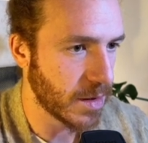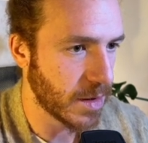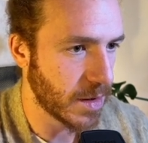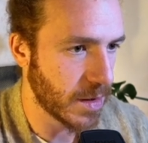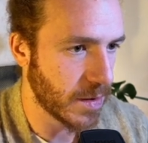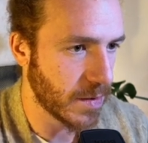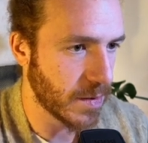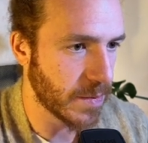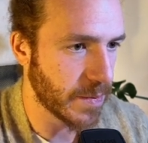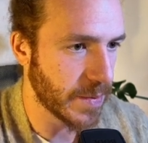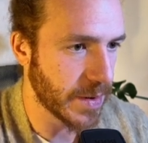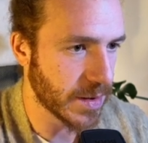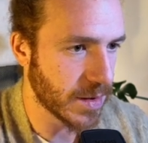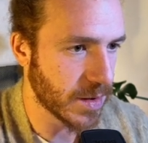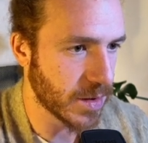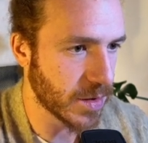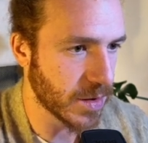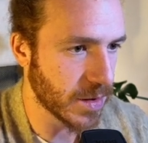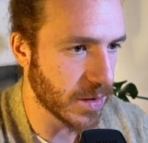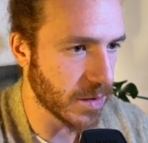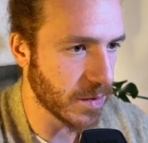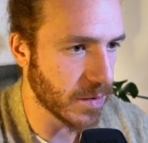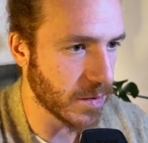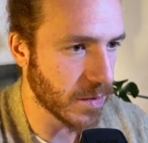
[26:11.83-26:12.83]
Error
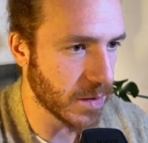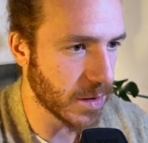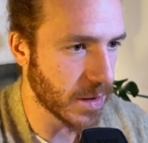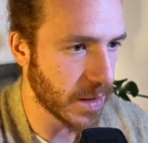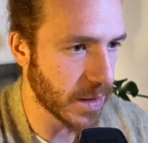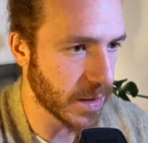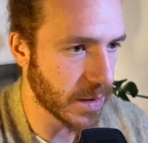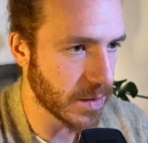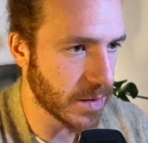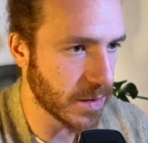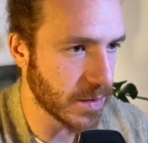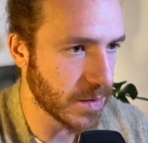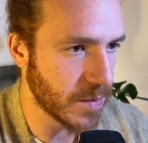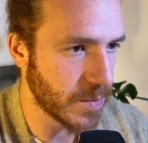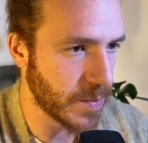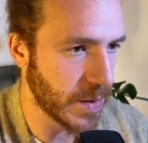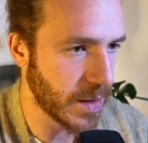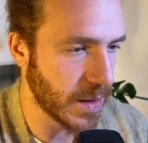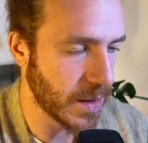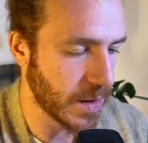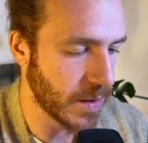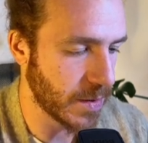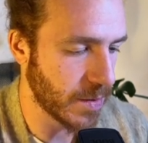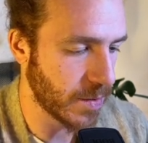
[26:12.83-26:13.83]
messages look like
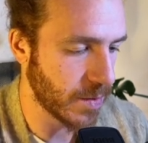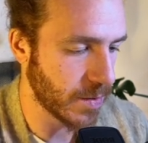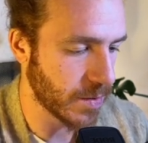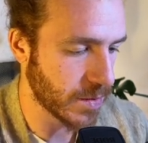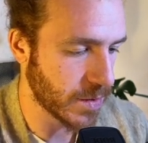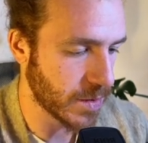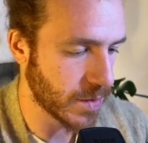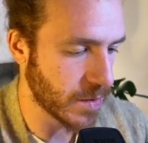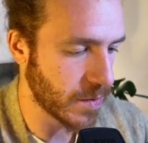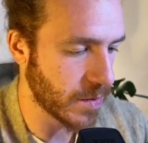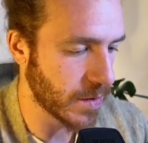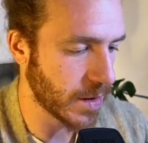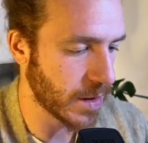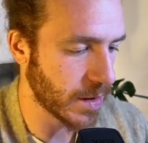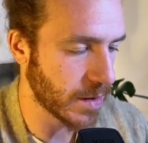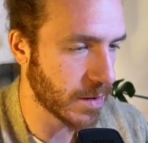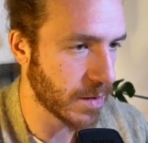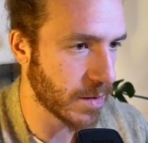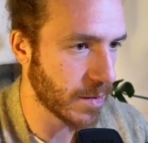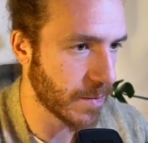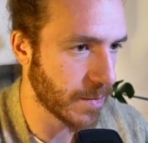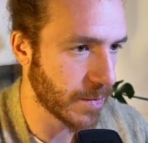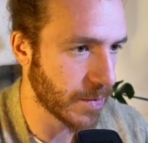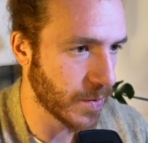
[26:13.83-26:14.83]
TCP error
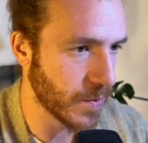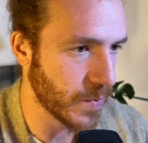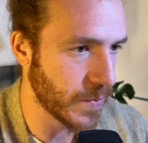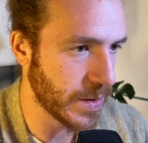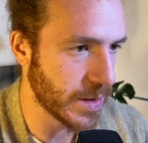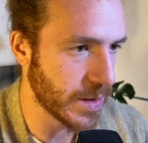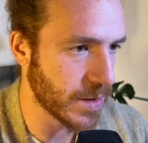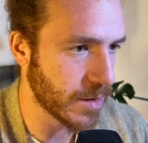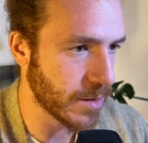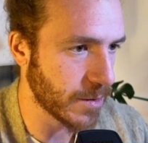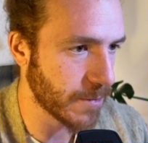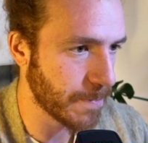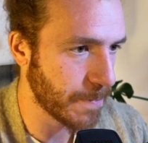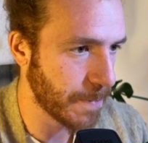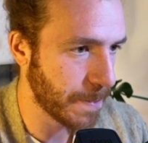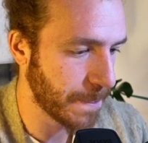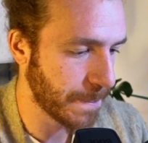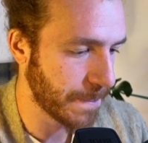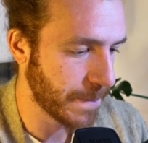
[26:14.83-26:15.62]
socket reason.